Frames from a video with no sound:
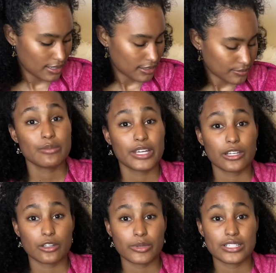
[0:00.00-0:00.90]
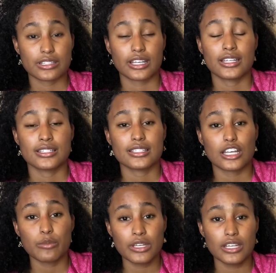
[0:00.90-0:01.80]
make it all the way to the end. Tell
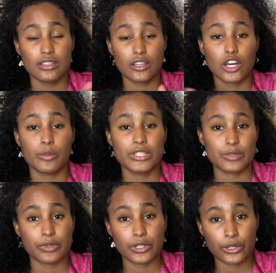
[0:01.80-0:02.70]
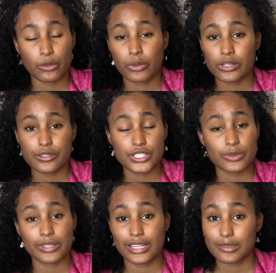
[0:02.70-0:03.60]
me in the comments below what else you
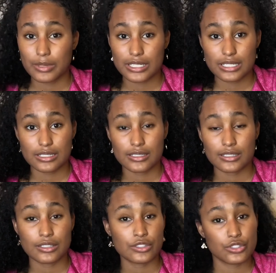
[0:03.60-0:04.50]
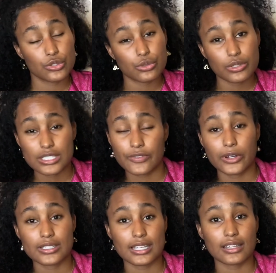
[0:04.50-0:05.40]
would like me to do as far
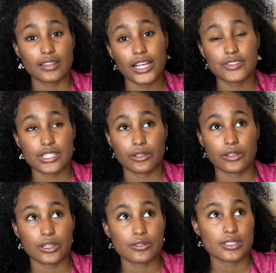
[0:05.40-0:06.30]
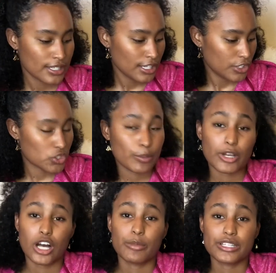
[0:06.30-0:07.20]
as like lifestyle goes. Drop a
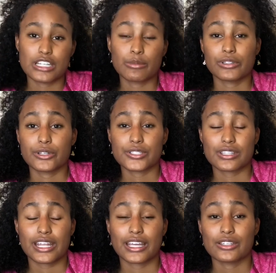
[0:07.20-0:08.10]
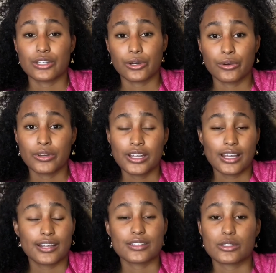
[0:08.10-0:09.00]
comment down below so that I can know.
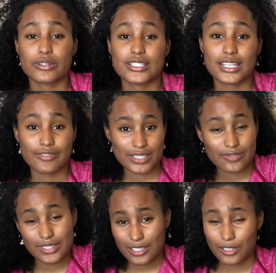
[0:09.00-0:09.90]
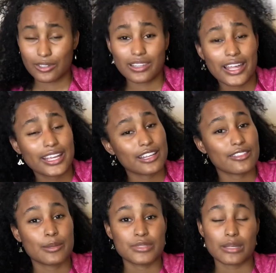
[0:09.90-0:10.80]
As always, give this video a like and a
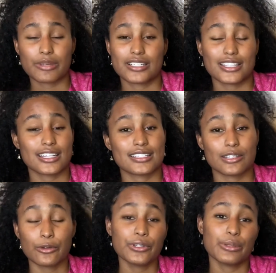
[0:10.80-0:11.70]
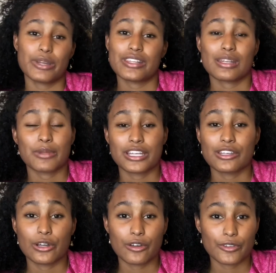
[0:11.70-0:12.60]
thumbs up, because that is the only way that I'm gonna
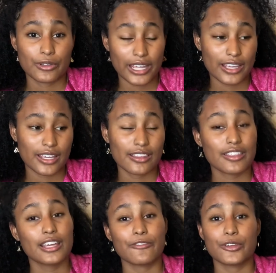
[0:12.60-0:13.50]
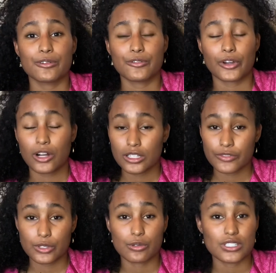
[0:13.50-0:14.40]
know if you like it. Thank you for all of
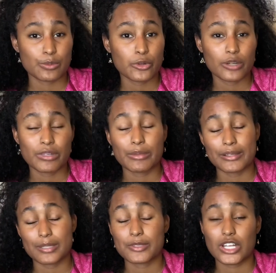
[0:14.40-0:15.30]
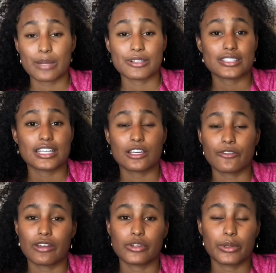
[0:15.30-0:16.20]
you who support me, my subscribers. Thank you for
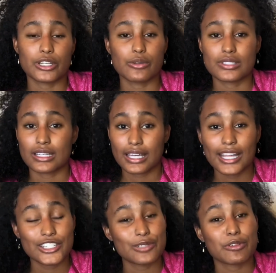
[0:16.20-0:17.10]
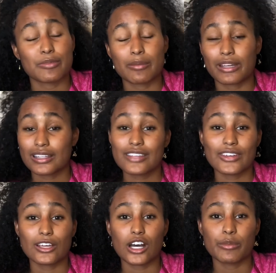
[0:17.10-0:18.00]
everyone who is engaging with me by
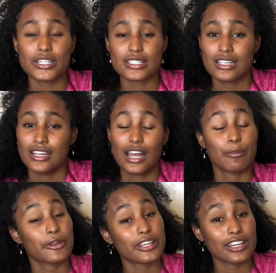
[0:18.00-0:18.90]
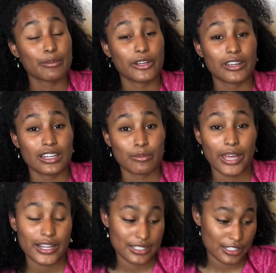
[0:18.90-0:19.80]
leaving comments. I'm pretty good about getting
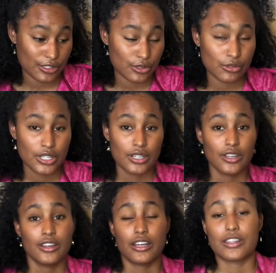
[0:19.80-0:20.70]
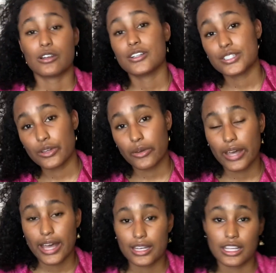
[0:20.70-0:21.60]
back to you. And then also go
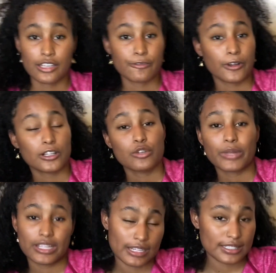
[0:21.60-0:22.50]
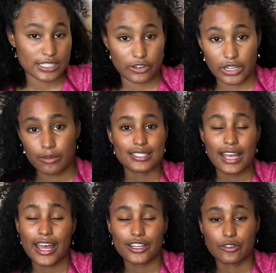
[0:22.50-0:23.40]
ahead and follow my Instagram.
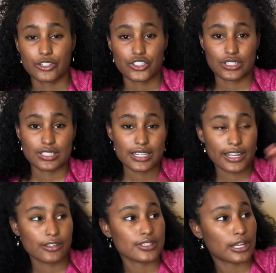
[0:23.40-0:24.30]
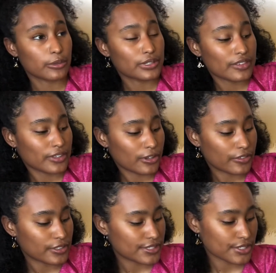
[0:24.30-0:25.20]
@ChristianStyles. I will leave it on
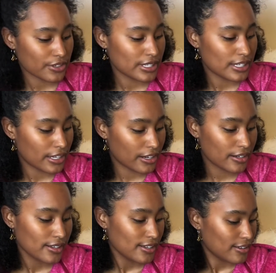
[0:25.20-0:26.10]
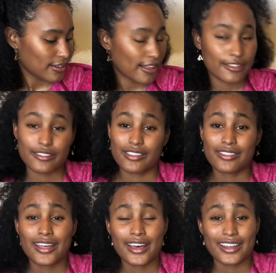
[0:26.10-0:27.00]
the screen here. Other than
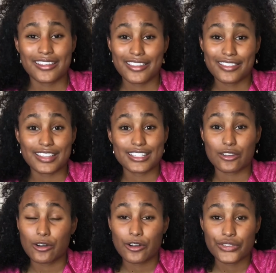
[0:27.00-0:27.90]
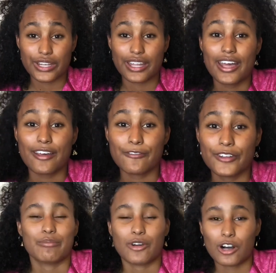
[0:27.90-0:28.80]
that, I think that's all that I have for you.
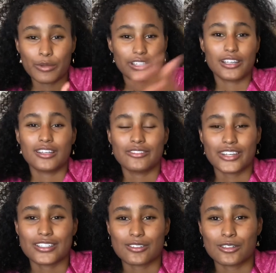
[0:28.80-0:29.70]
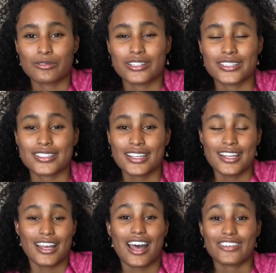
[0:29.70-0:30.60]
All my love, as always.
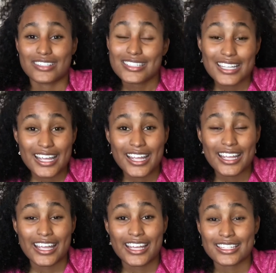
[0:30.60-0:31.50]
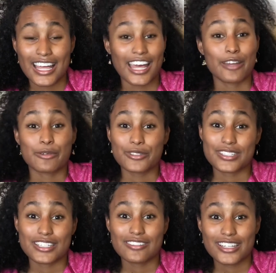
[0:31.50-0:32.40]
Have a good day, and I will
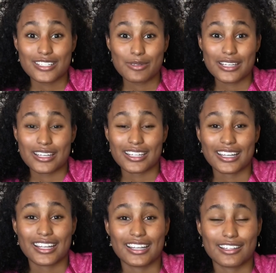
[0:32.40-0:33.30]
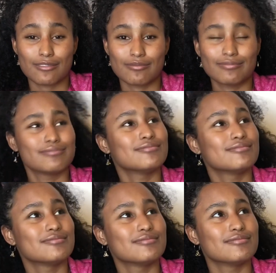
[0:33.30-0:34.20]
see you next week.
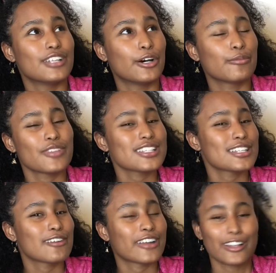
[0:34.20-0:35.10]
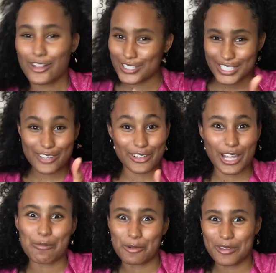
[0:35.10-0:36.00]
No, that's not right. I'll see you in a
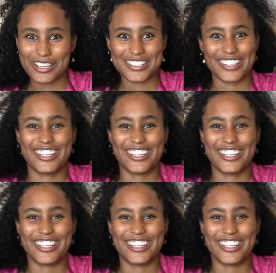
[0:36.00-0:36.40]
couple weeks.